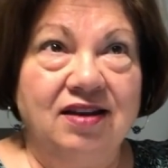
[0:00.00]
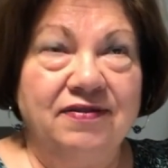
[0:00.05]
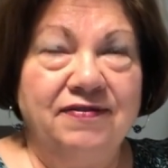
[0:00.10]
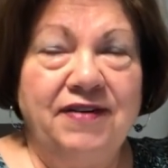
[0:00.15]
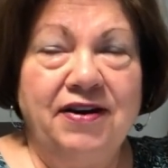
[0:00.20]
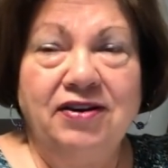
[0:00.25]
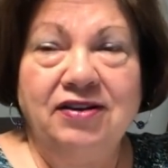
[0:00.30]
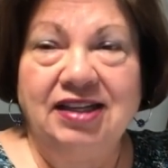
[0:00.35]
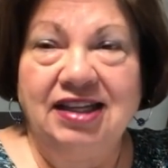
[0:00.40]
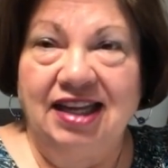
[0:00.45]

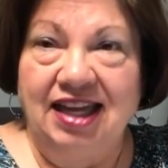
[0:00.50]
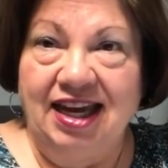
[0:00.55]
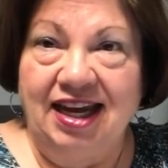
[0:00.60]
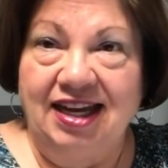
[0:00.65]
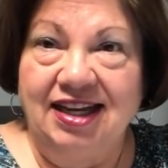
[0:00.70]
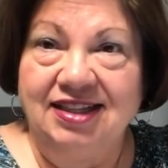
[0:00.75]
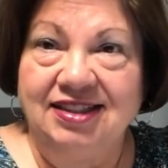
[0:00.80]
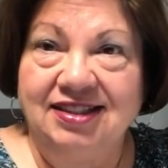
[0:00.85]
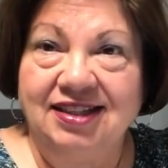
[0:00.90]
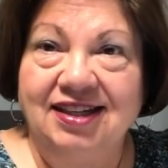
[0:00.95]
fairly
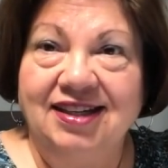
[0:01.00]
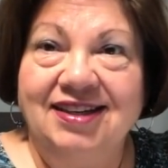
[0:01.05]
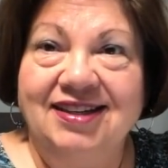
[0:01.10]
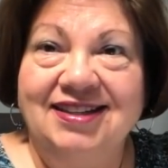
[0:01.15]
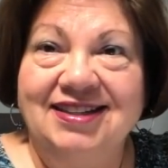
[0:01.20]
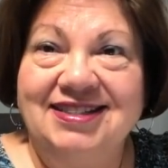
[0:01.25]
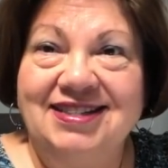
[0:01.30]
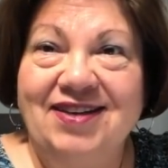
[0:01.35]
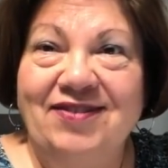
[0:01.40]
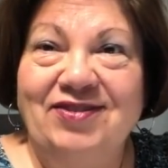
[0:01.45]
late
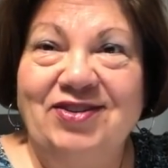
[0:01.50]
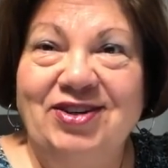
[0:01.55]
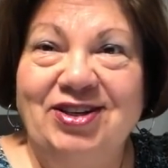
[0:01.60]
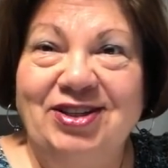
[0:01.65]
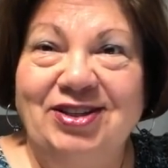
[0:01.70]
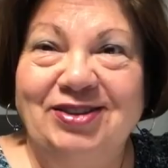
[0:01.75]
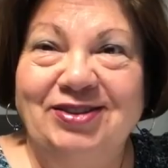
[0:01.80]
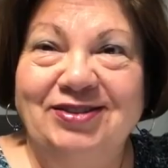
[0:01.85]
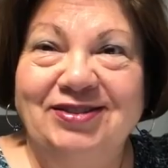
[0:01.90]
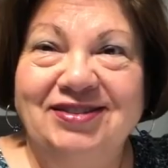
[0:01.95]
this
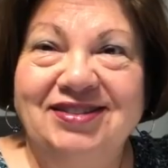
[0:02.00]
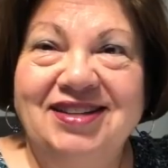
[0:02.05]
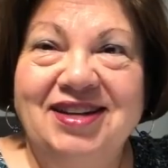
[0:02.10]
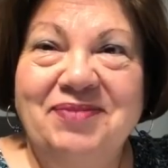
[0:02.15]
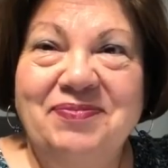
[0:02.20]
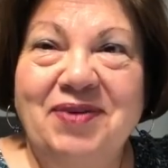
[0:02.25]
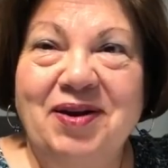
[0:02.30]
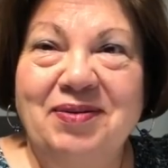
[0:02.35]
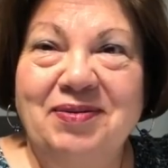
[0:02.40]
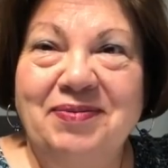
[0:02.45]
afternoon,
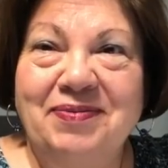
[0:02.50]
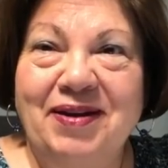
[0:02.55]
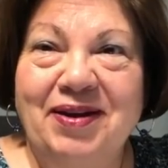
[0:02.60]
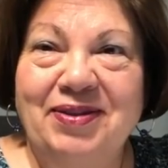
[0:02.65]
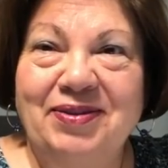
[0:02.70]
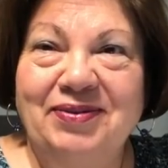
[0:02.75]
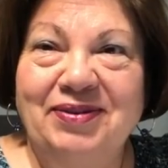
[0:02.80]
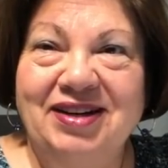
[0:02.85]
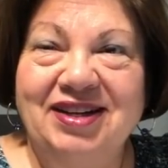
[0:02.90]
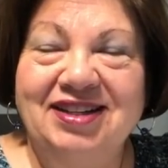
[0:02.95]
probably about
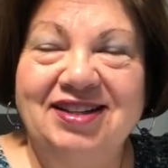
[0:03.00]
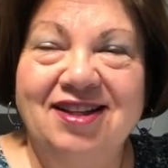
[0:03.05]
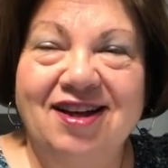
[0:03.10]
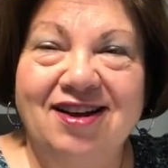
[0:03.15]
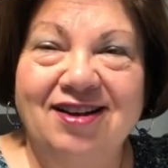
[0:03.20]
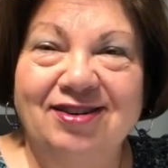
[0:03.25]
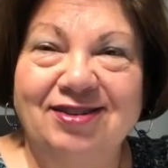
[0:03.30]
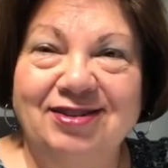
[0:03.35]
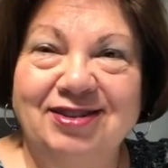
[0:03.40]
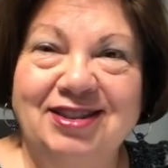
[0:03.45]
3
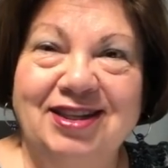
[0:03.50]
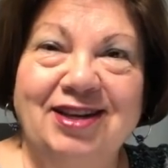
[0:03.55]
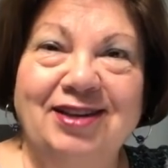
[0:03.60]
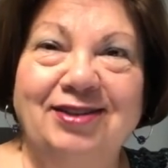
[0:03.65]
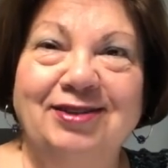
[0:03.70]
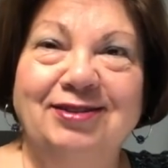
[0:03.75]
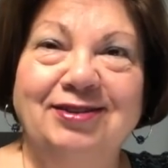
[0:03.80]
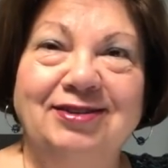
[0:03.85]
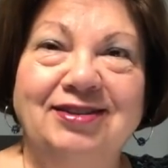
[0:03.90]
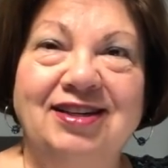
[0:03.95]
o'clock or
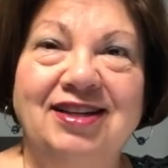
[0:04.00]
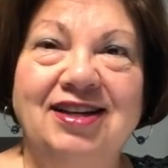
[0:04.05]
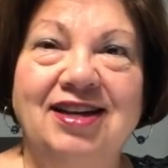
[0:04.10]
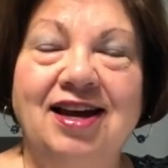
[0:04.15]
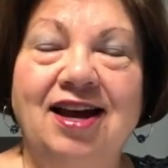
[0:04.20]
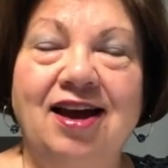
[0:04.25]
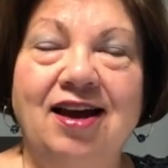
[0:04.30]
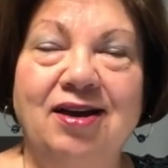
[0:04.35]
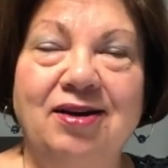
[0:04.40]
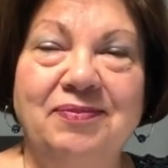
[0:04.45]
so,
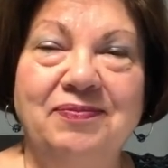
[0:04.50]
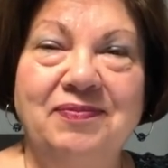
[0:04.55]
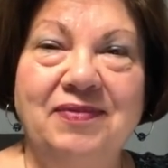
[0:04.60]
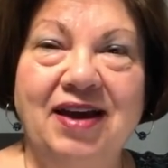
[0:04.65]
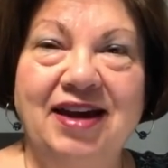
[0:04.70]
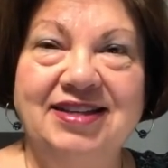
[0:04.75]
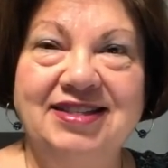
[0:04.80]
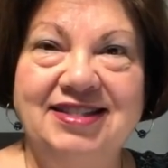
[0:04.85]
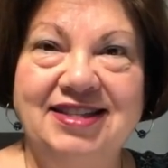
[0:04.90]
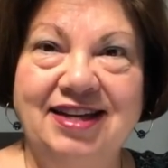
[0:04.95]

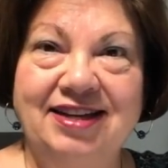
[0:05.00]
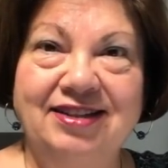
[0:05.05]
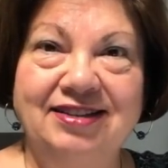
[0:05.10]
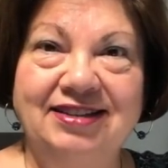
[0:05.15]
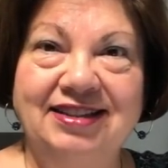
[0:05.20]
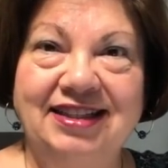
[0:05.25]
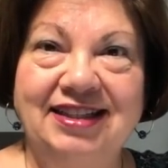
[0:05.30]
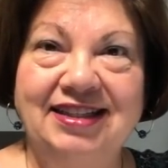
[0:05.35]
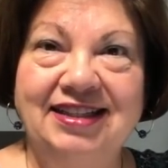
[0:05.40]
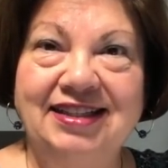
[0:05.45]
I
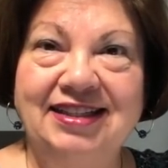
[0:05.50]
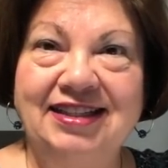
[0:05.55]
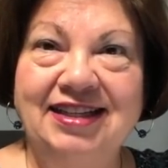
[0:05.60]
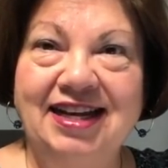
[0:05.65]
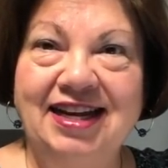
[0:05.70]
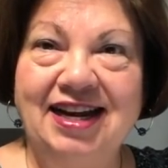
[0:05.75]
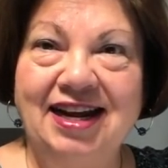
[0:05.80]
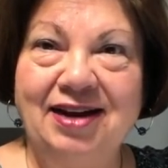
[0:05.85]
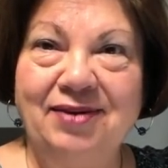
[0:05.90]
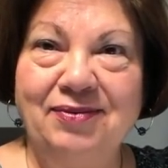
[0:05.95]
settled in
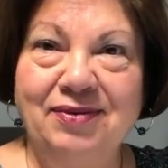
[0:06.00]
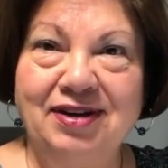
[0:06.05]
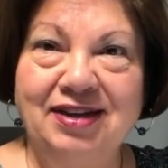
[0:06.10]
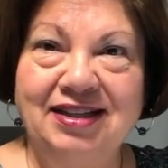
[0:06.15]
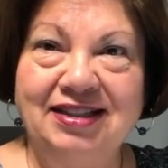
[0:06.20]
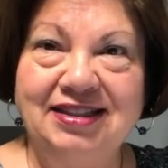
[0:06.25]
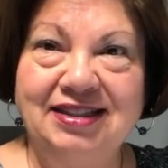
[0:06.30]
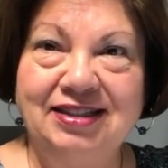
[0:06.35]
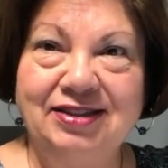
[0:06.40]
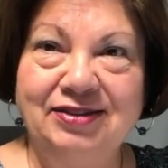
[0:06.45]
and I
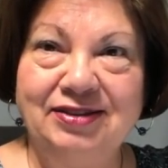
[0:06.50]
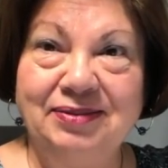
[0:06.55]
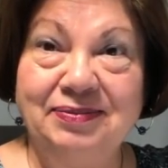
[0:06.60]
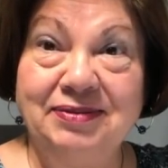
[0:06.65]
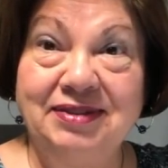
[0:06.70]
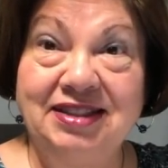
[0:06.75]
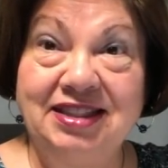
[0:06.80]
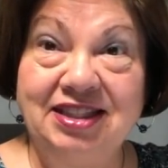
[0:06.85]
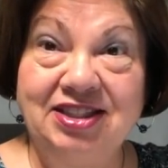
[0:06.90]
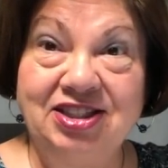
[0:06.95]
wanted to do some
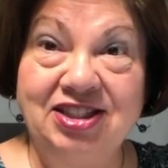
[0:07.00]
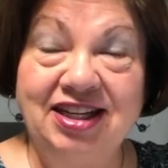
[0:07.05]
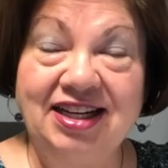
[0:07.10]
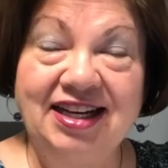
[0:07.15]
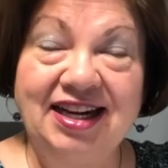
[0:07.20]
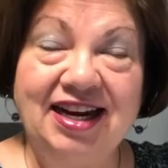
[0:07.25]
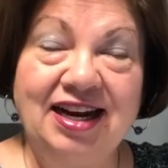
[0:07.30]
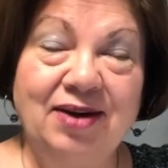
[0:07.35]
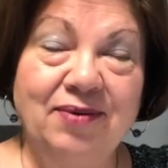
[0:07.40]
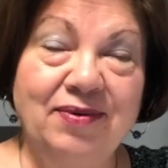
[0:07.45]

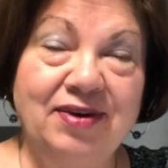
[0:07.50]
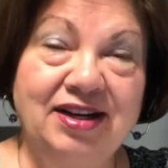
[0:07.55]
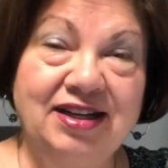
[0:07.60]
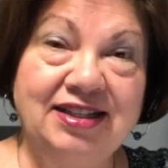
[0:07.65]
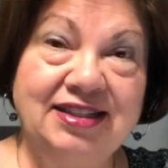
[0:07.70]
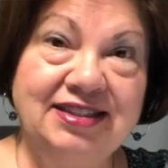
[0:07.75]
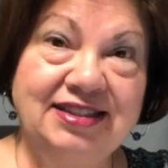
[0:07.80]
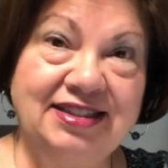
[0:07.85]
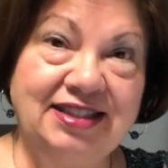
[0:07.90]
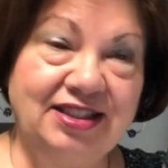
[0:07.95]
stitching. And I wanted
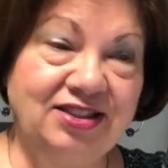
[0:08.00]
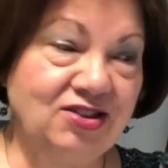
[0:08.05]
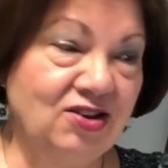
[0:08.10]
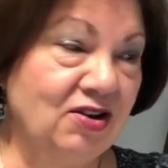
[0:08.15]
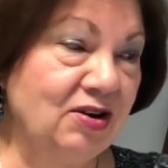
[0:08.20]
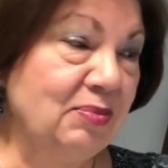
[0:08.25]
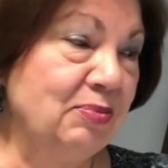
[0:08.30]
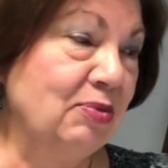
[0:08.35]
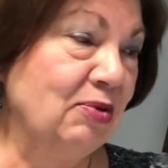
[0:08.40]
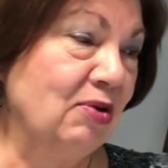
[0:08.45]
to stitch
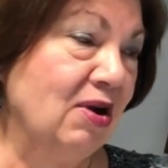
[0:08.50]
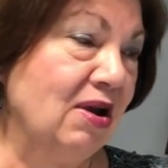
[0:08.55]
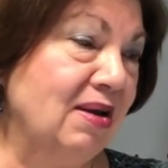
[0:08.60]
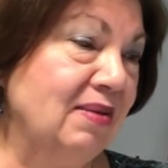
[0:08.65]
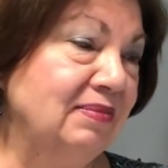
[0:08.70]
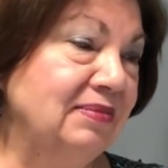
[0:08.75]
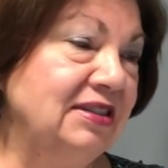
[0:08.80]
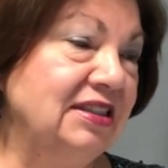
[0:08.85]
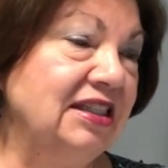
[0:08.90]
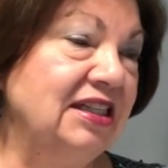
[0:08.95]
on a
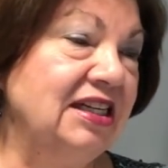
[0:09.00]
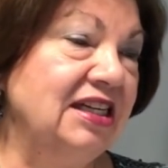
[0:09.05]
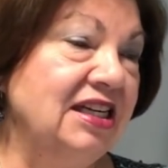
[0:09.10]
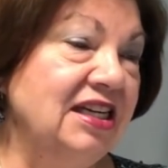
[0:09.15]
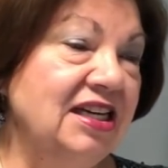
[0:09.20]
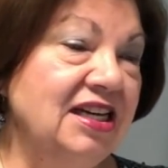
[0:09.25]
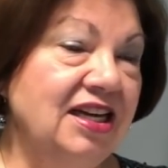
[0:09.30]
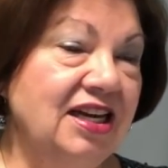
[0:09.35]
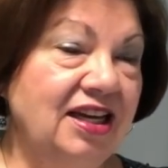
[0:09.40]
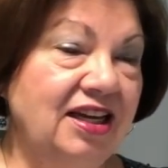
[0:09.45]
prompt
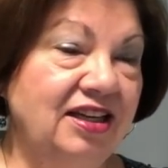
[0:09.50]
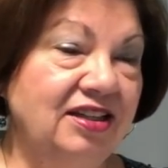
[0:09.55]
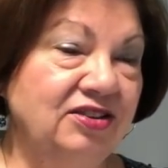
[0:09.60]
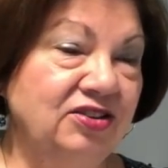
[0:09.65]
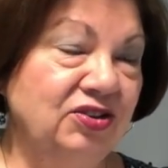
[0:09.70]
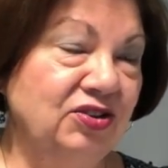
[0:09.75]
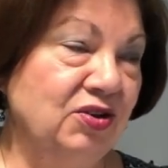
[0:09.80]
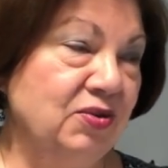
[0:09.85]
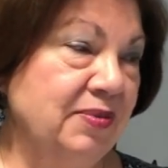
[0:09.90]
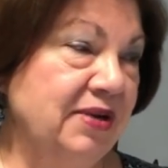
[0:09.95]
in
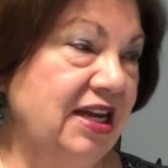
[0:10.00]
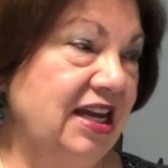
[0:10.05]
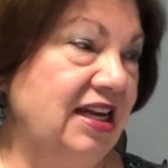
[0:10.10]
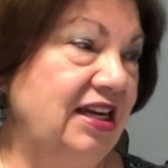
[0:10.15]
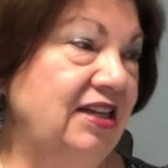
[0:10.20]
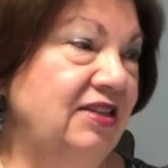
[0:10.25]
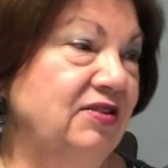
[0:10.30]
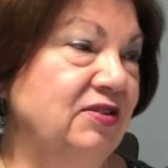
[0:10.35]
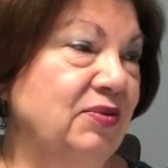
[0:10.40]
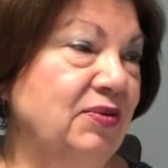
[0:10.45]
Cheryl
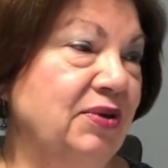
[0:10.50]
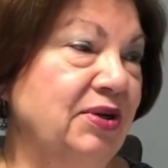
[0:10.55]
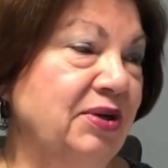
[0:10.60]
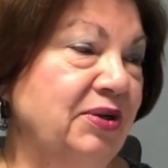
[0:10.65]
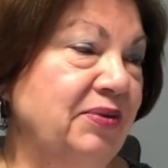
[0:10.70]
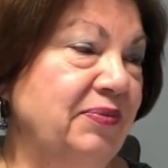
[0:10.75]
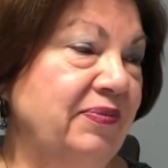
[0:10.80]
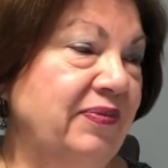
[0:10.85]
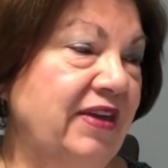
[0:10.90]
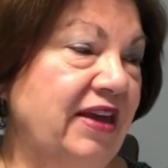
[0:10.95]
McKinney's
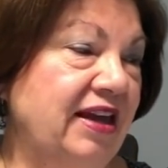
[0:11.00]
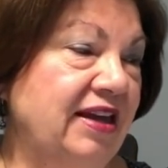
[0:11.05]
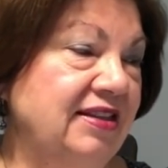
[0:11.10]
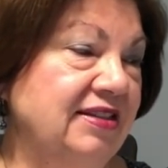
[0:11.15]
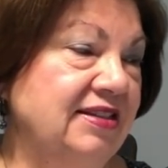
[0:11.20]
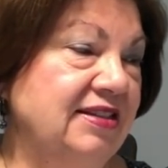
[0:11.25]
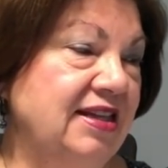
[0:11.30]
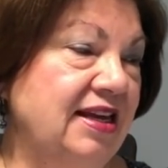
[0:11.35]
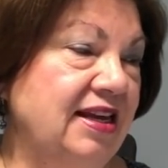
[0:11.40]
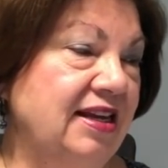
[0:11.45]
group that
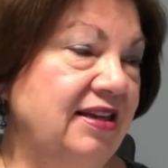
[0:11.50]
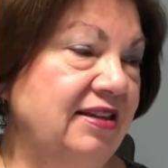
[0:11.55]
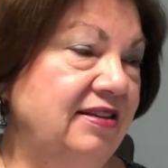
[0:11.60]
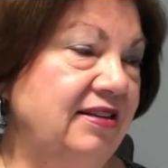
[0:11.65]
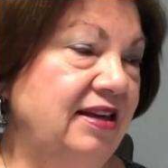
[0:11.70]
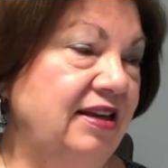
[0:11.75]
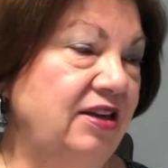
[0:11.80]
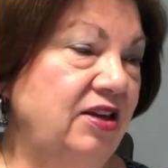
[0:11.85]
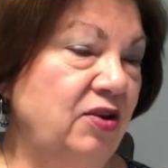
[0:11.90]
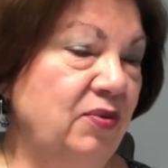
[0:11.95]
said
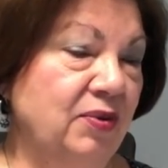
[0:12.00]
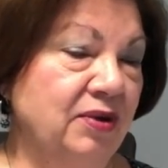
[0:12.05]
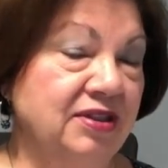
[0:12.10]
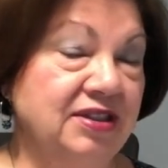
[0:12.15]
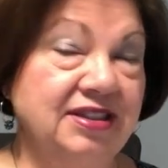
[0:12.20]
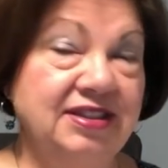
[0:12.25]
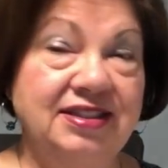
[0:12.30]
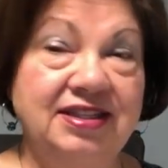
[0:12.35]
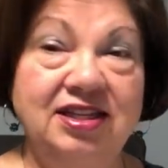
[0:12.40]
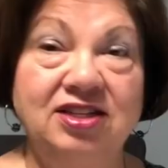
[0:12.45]
that you were
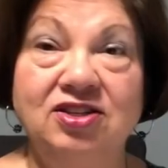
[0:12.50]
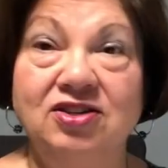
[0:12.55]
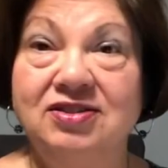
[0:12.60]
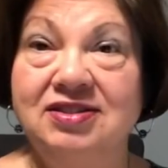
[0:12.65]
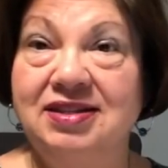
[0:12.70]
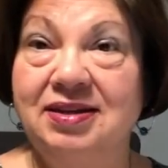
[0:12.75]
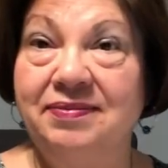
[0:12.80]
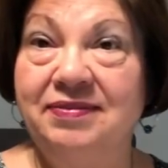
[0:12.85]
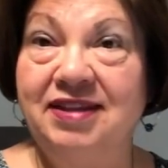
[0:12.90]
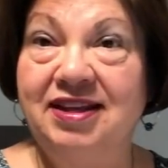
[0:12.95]
to stitch on
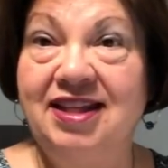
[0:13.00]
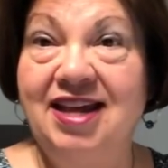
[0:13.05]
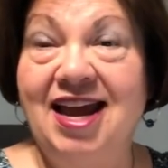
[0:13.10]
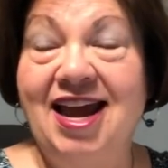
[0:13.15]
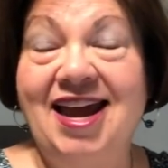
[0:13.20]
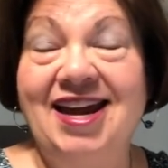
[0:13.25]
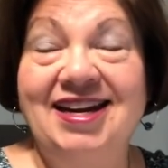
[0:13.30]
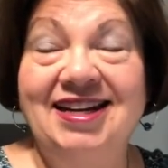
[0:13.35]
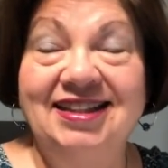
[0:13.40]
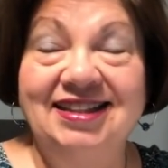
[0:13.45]
something that
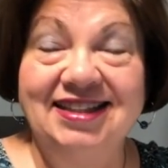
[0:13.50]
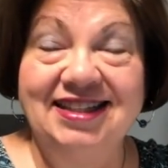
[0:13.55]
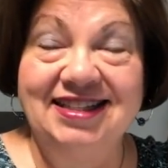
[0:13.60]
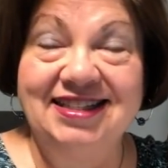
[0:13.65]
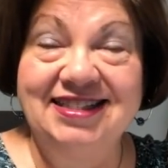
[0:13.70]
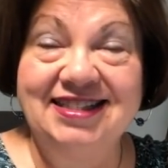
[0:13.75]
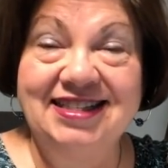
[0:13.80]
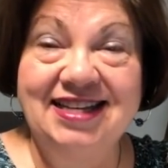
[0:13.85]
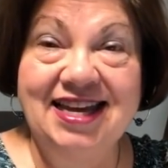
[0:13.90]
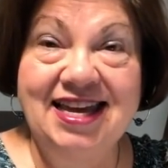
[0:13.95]
had at
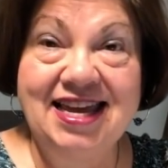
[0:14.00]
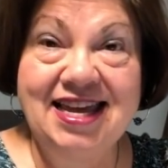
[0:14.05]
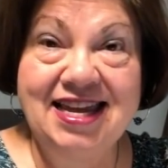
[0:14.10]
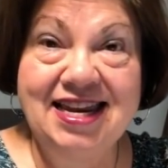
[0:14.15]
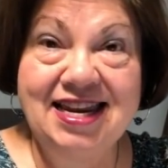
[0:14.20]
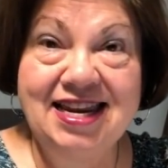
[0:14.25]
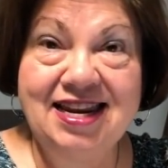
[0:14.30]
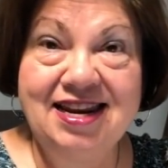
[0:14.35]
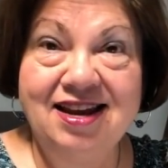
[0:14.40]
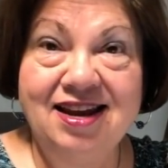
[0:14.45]
least
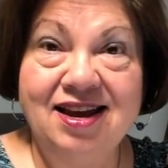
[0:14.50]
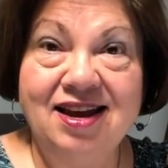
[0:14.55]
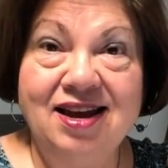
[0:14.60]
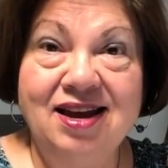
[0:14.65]
10